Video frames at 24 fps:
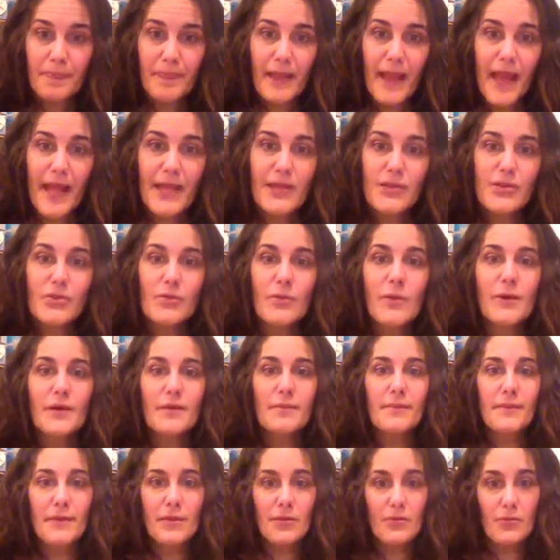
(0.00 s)
And you want to
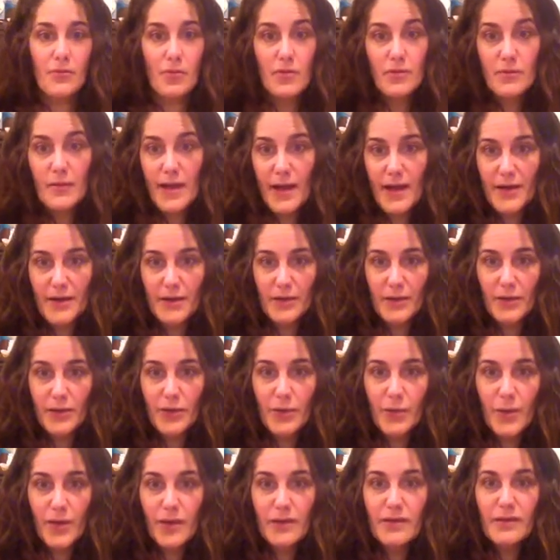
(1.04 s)
be a role model. You
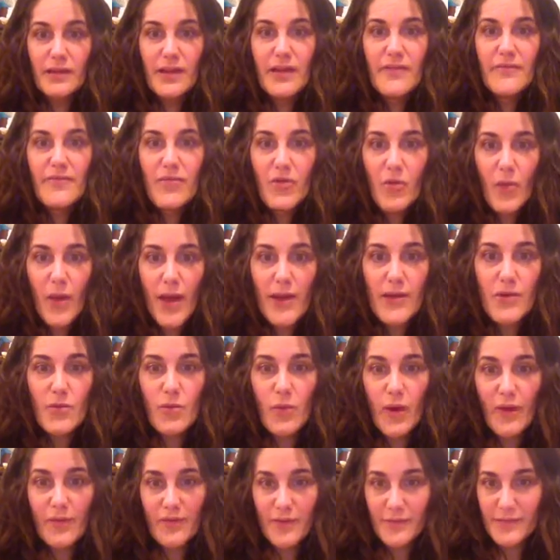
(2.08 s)
want to live the way you
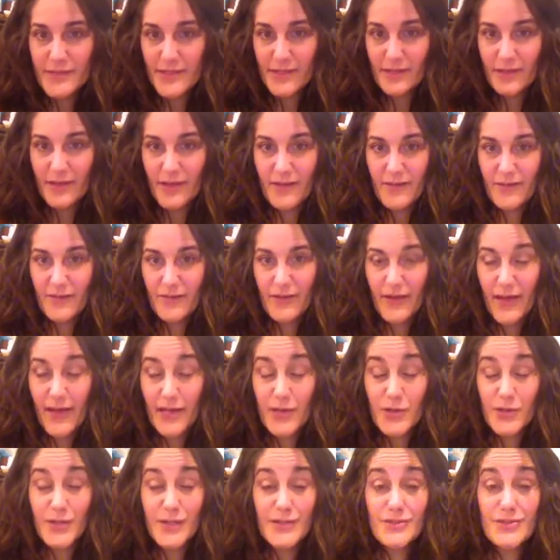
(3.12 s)
want them to live.
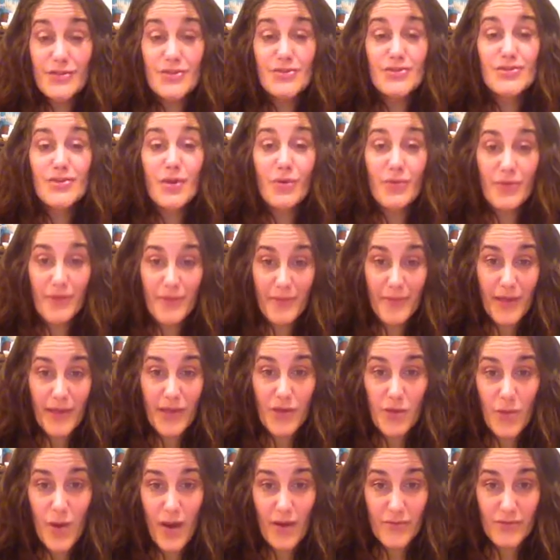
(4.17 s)
You need to show them that
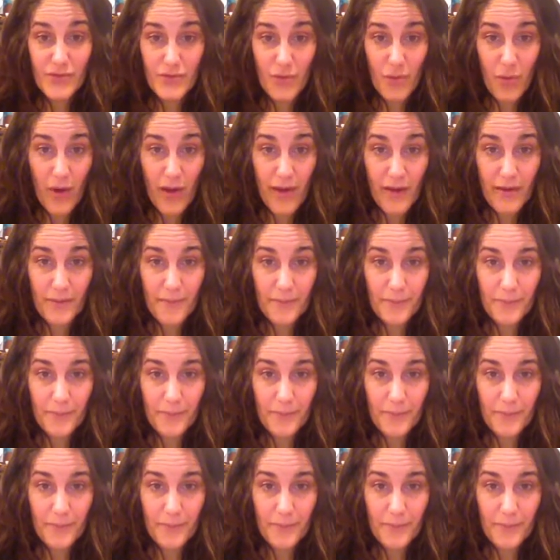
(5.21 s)
you have joy.